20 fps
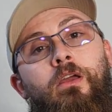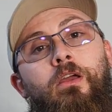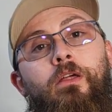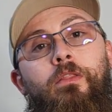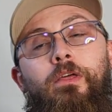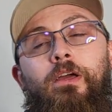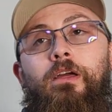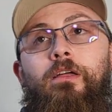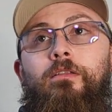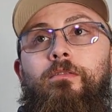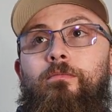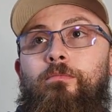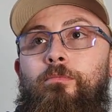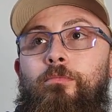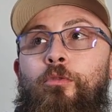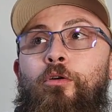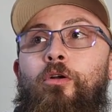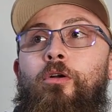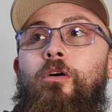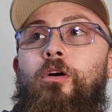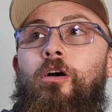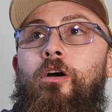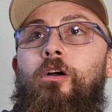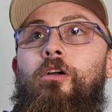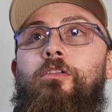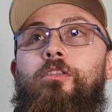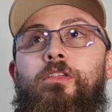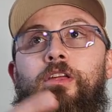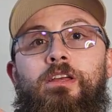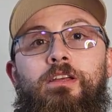that there are
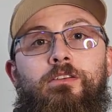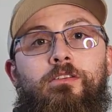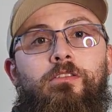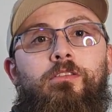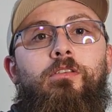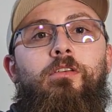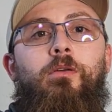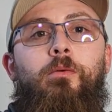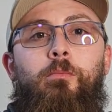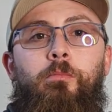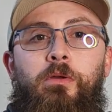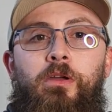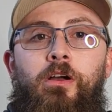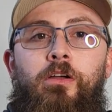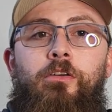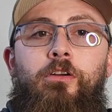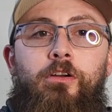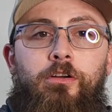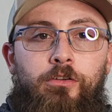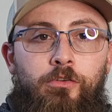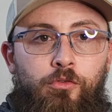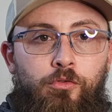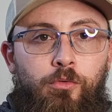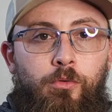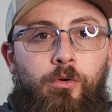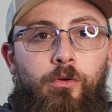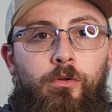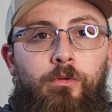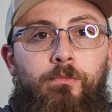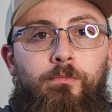things beyond our
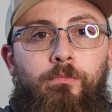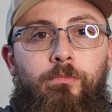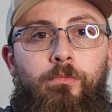control,